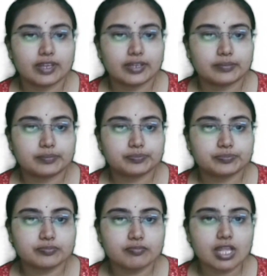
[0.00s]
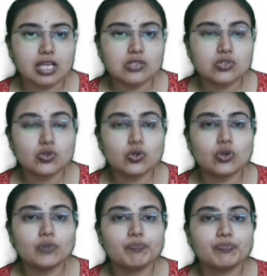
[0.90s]
Fine.
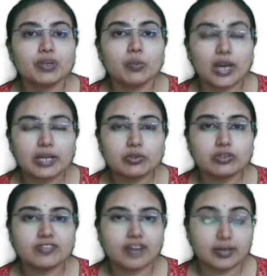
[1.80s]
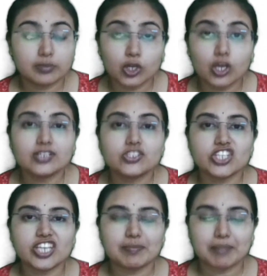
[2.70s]
So one more
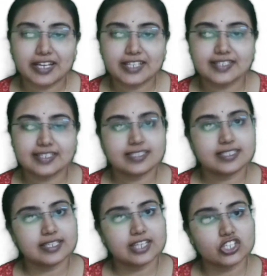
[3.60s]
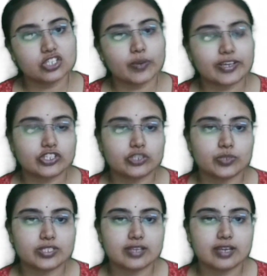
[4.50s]
pharmacology and medicine integration question
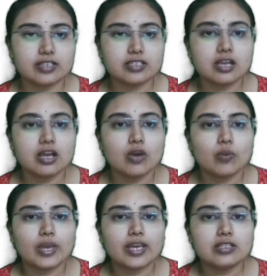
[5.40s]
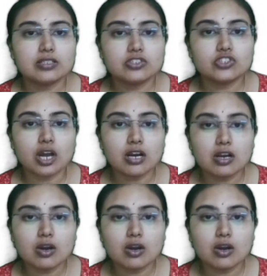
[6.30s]
was there, where the drug